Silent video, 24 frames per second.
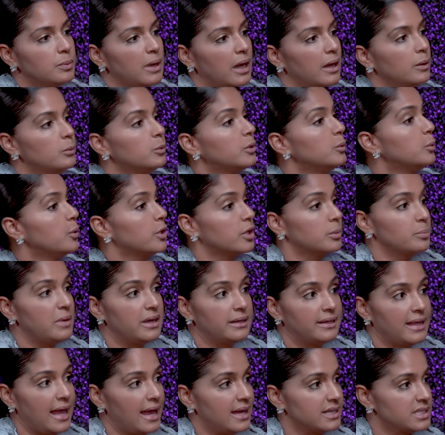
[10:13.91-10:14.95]
I would work
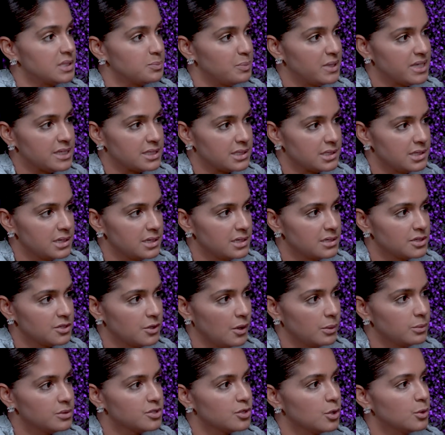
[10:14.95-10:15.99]
my dad's business.
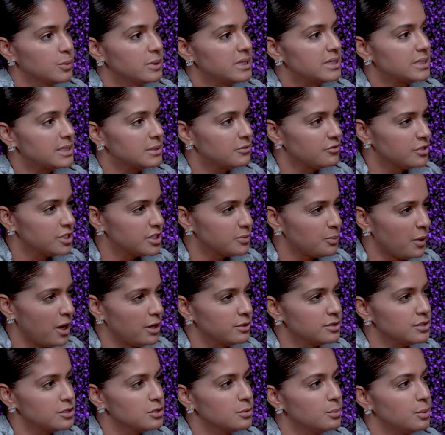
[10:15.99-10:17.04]
So I was always
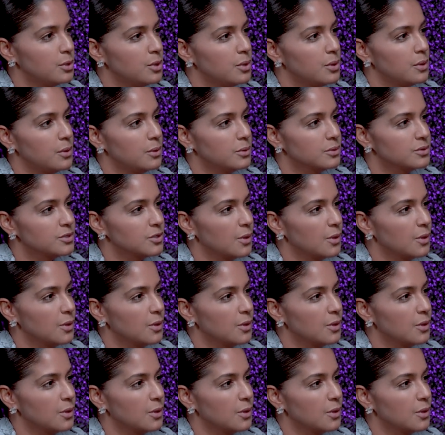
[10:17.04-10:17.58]
responsible.